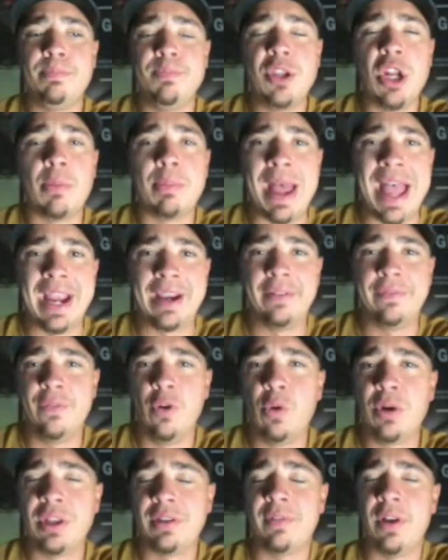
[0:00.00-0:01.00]
you know, back and
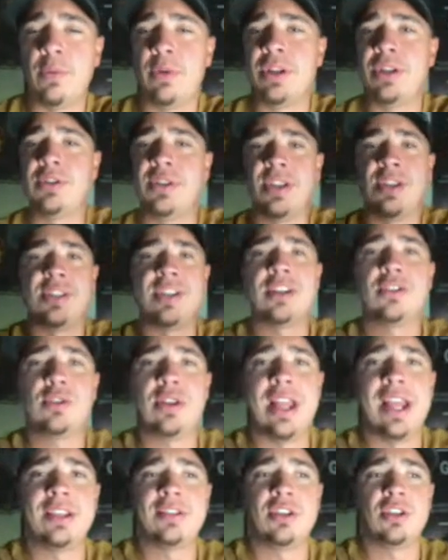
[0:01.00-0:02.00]
forth, if I want to use a
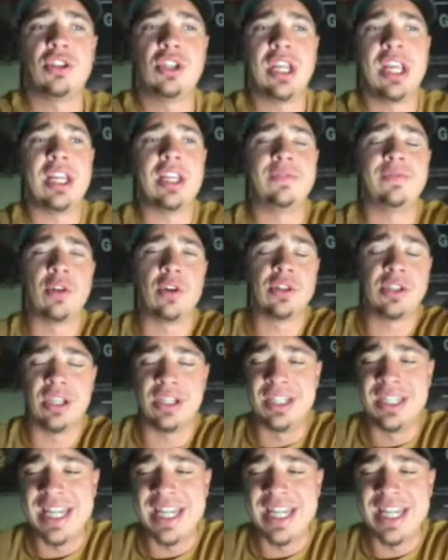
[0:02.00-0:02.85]
centralized exchange versus a